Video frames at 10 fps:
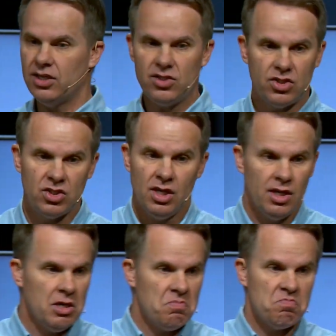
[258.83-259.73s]
is
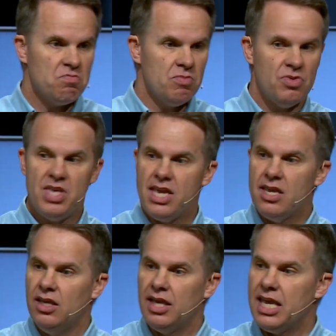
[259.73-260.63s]

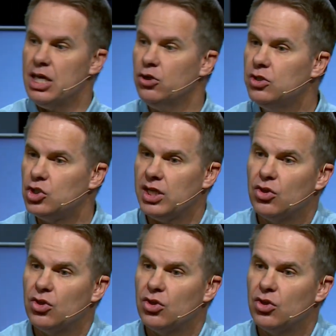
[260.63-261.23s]
the energy,